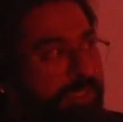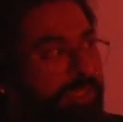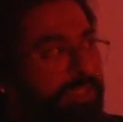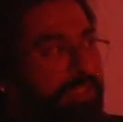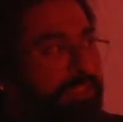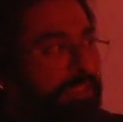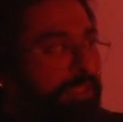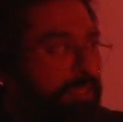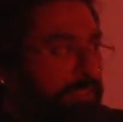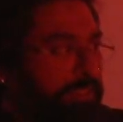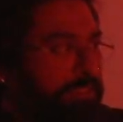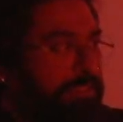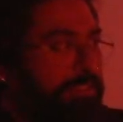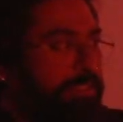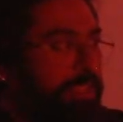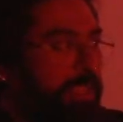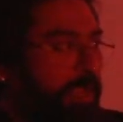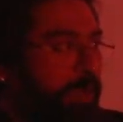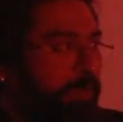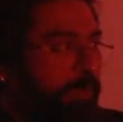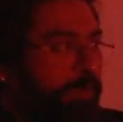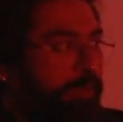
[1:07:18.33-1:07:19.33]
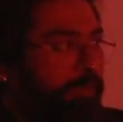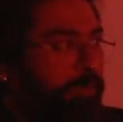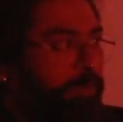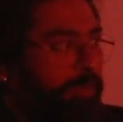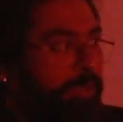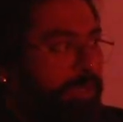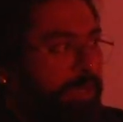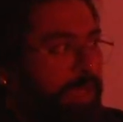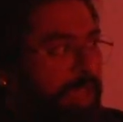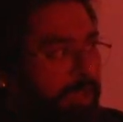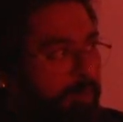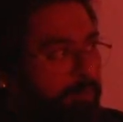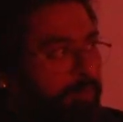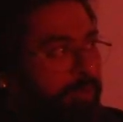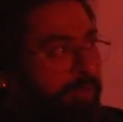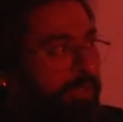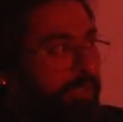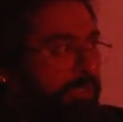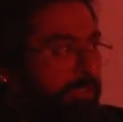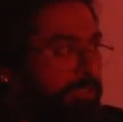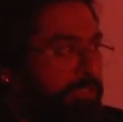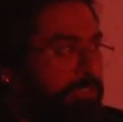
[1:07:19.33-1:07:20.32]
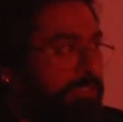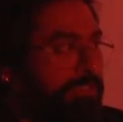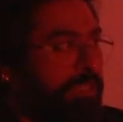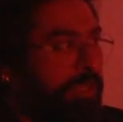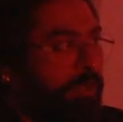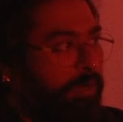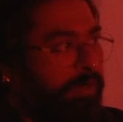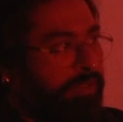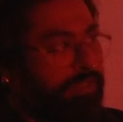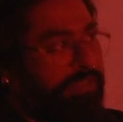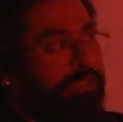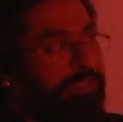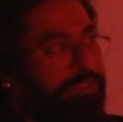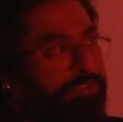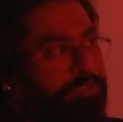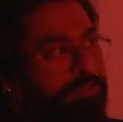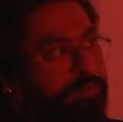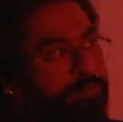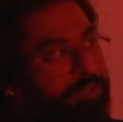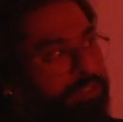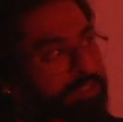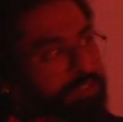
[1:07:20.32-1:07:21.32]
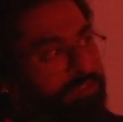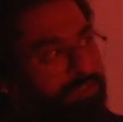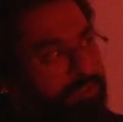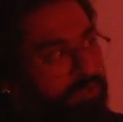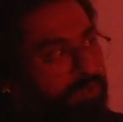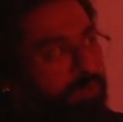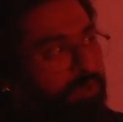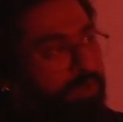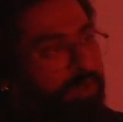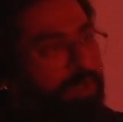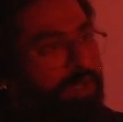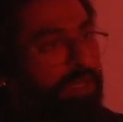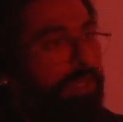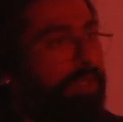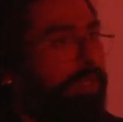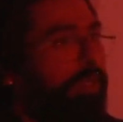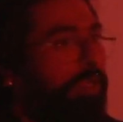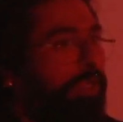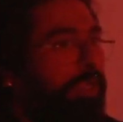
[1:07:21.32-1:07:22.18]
and then this is how it will happen, and this is how it needs to be installed.